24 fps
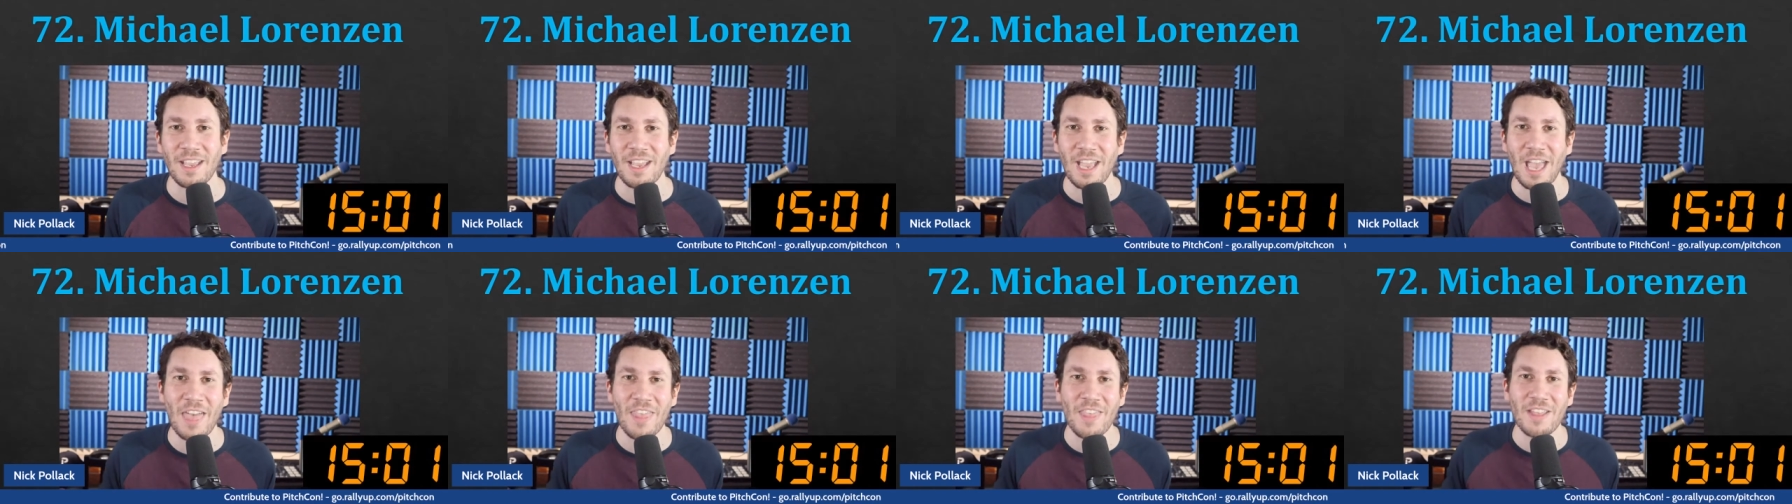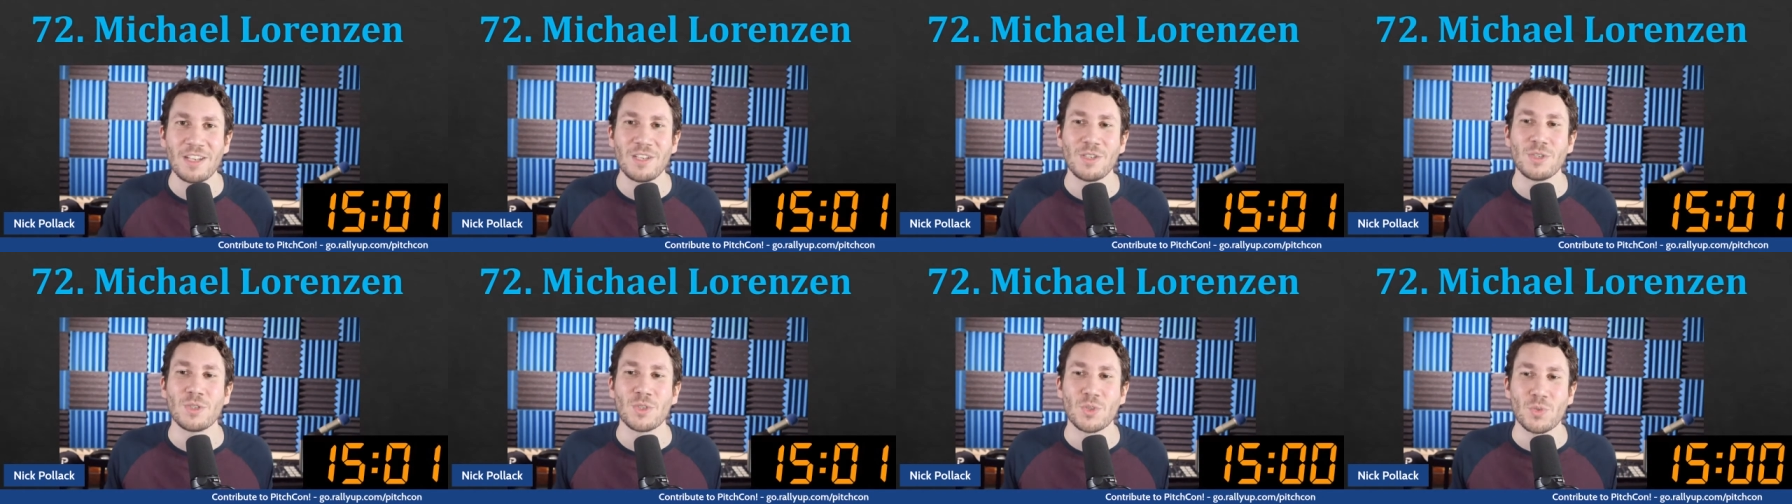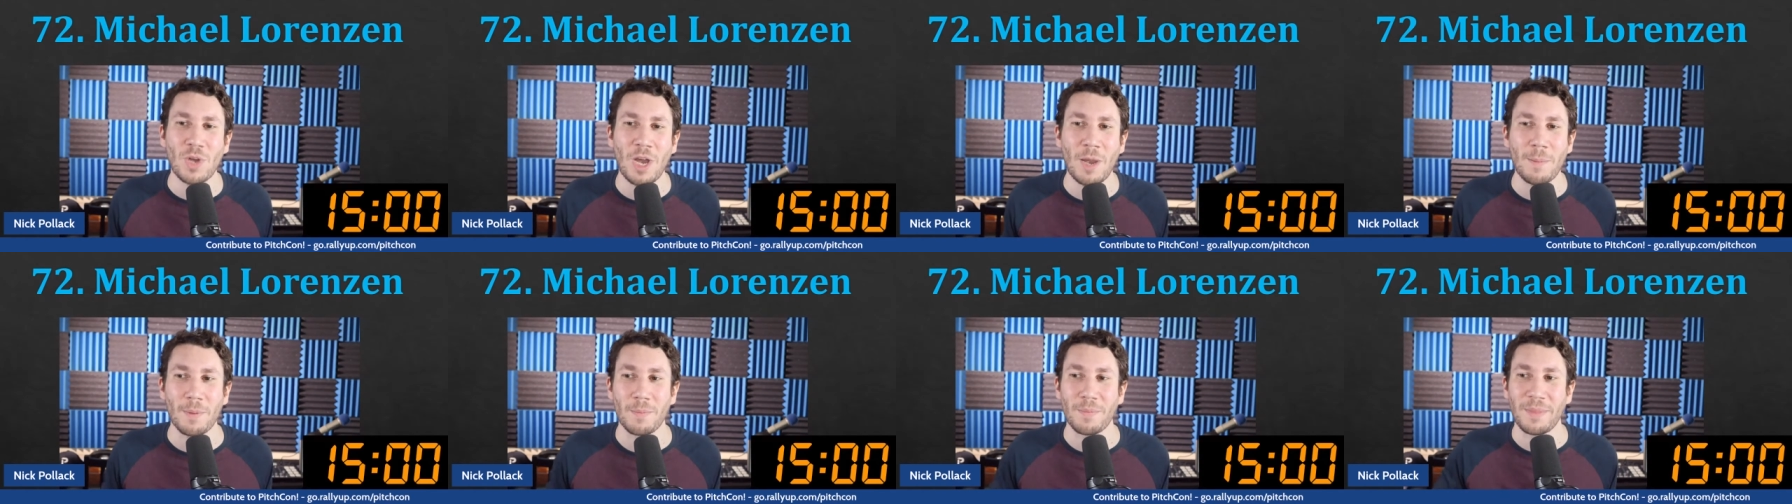and then you just
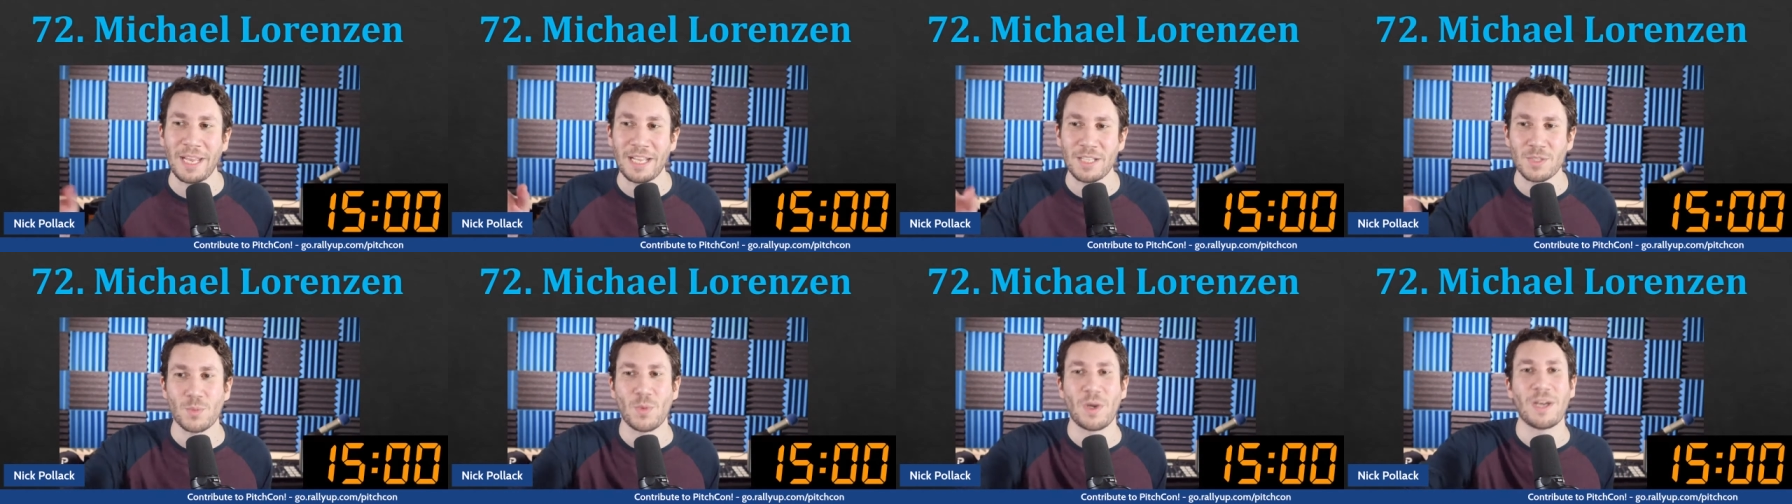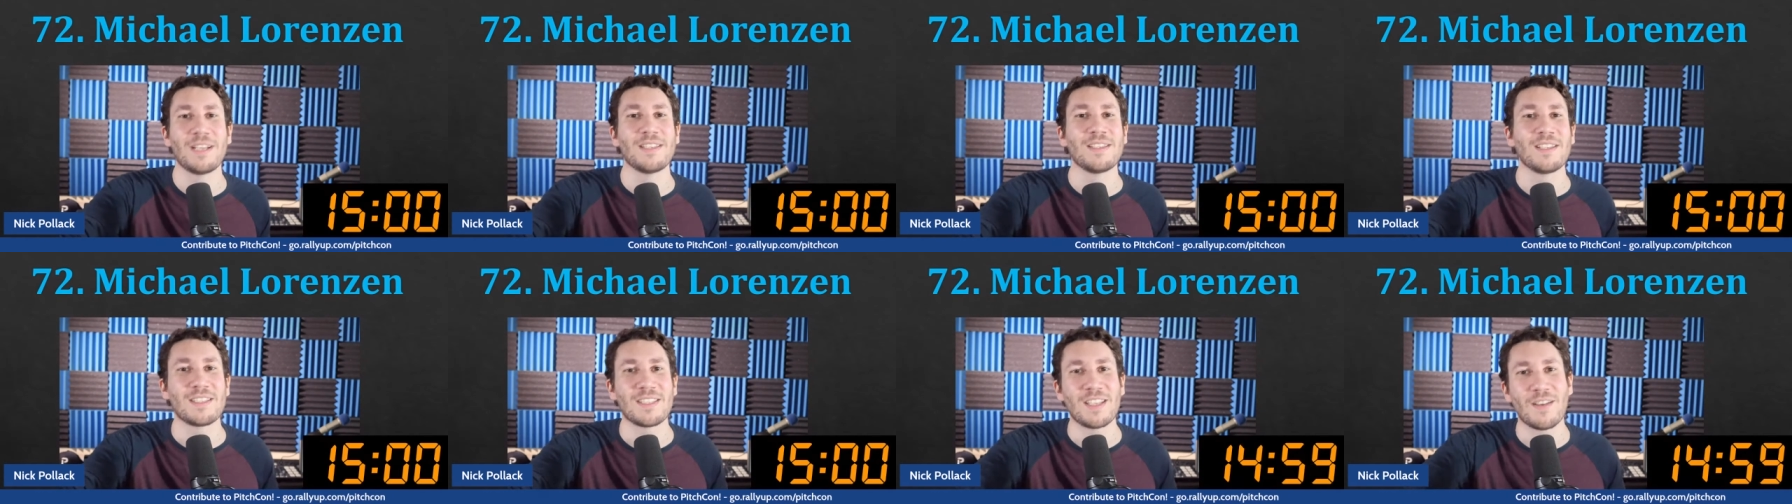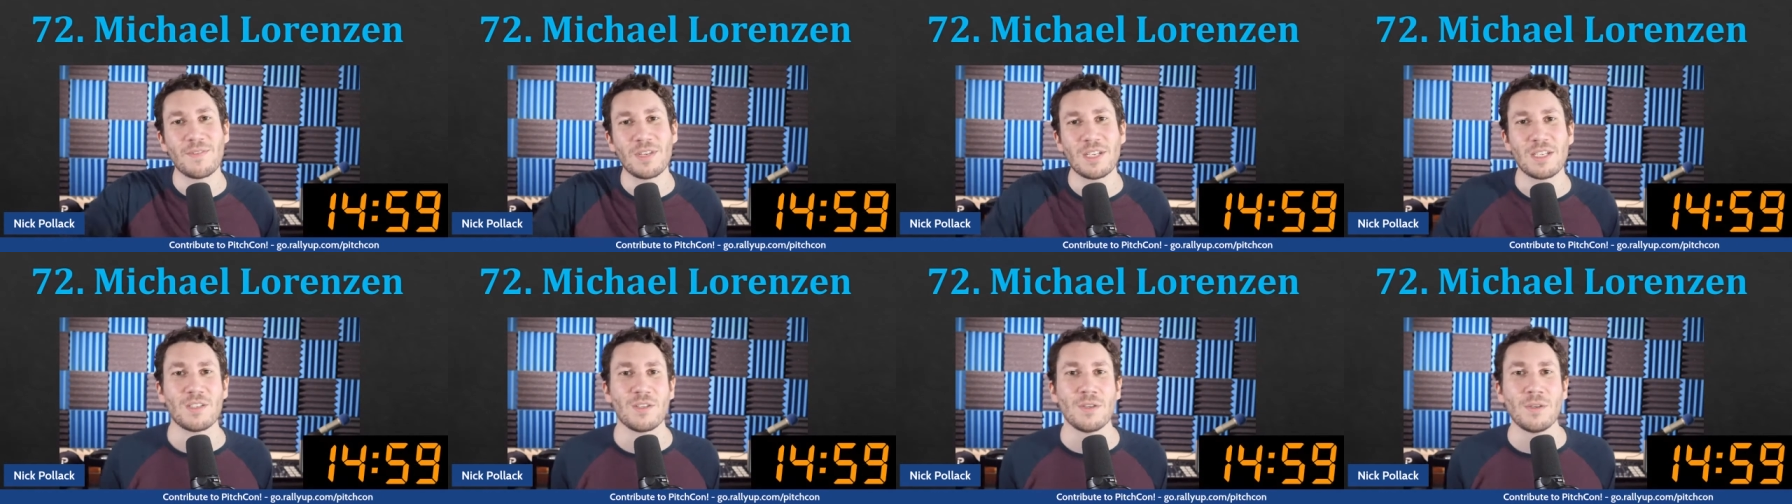drop him. That's why he's at
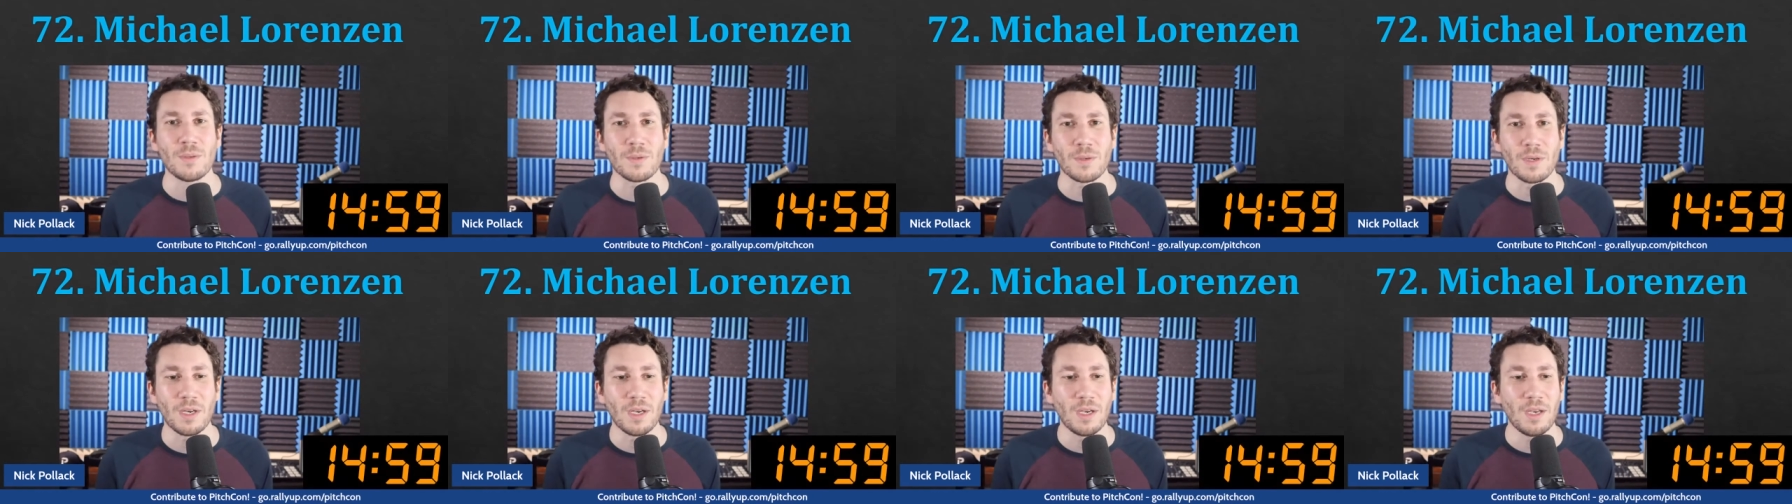72.